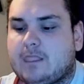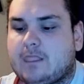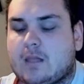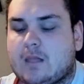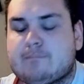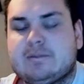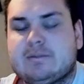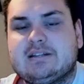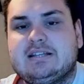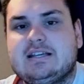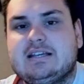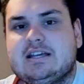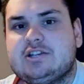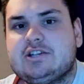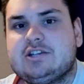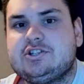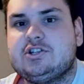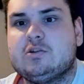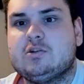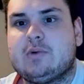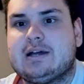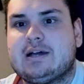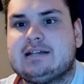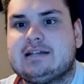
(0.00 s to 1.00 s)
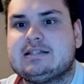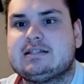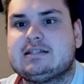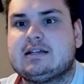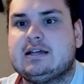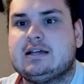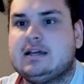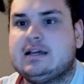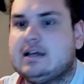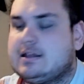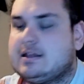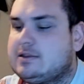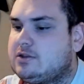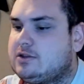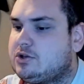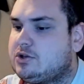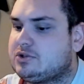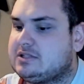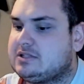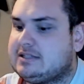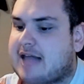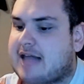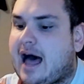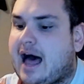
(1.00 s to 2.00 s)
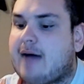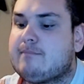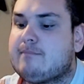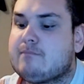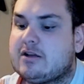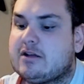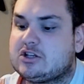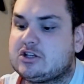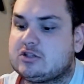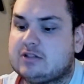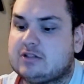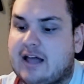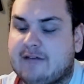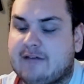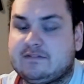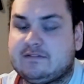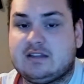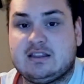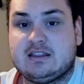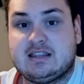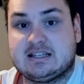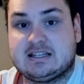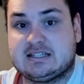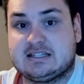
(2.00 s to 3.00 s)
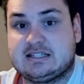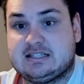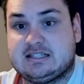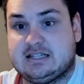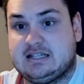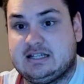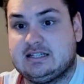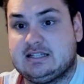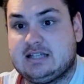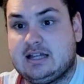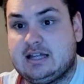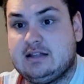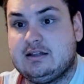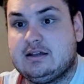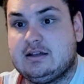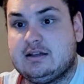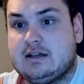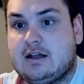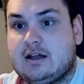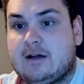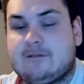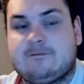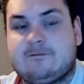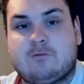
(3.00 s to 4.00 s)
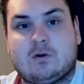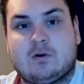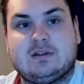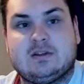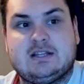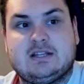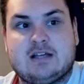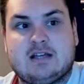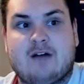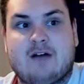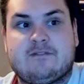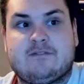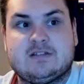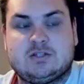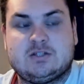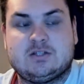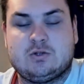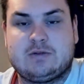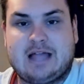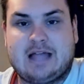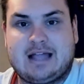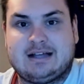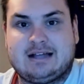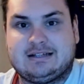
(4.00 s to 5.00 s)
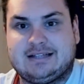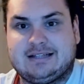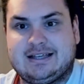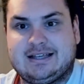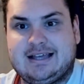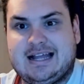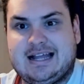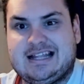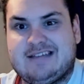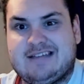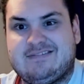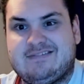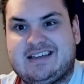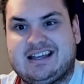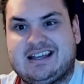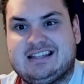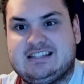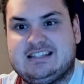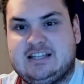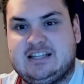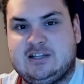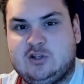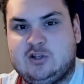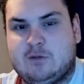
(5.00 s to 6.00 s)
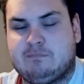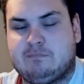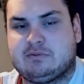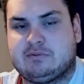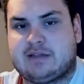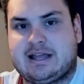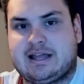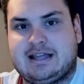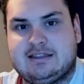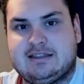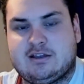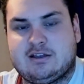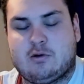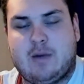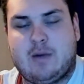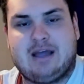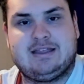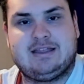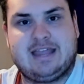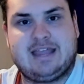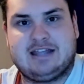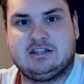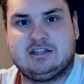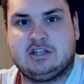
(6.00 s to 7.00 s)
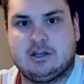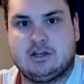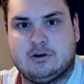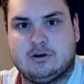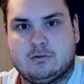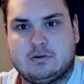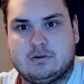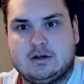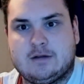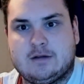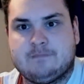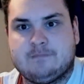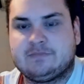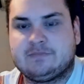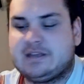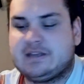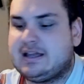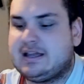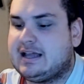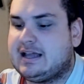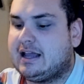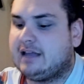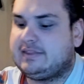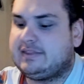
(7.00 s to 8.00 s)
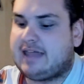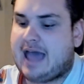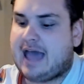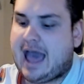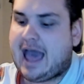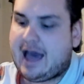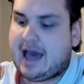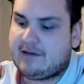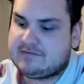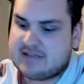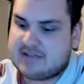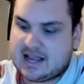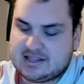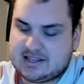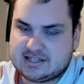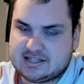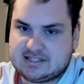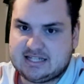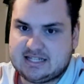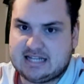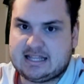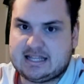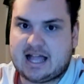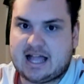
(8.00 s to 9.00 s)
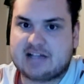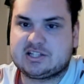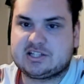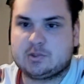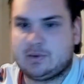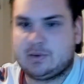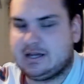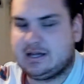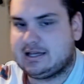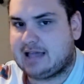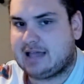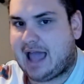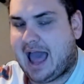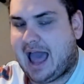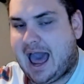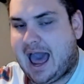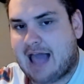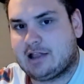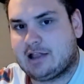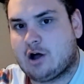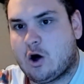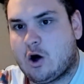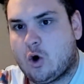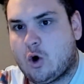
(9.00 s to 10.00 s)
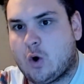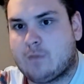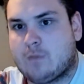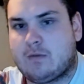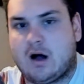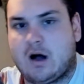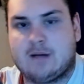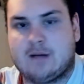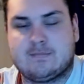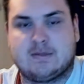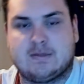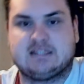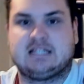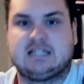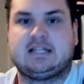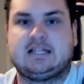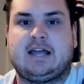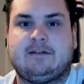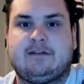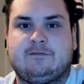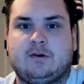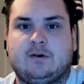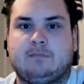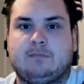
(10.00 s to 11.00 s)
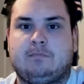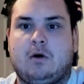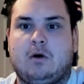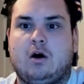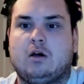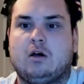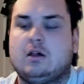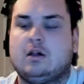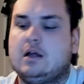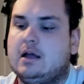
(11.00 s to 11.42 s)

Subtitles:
But the issue is, there's not much left in this season for the offense to get clicking if they continue playing the way they do. They have Tennessee next week at home on Monday Night Football.